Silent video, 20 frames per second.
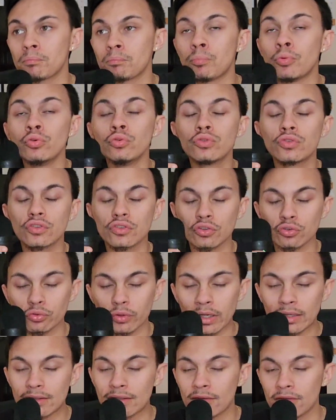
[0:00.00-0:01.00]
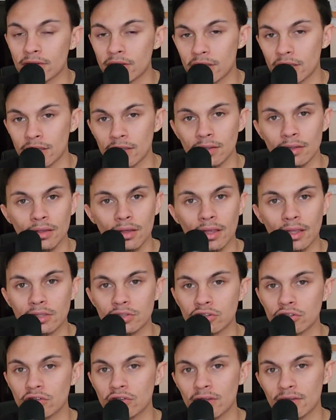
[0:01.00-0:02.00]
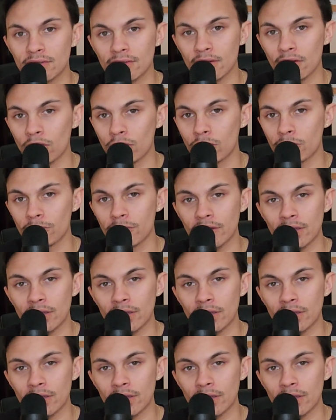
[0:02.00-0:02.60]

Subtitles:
boosts creativity in just itself.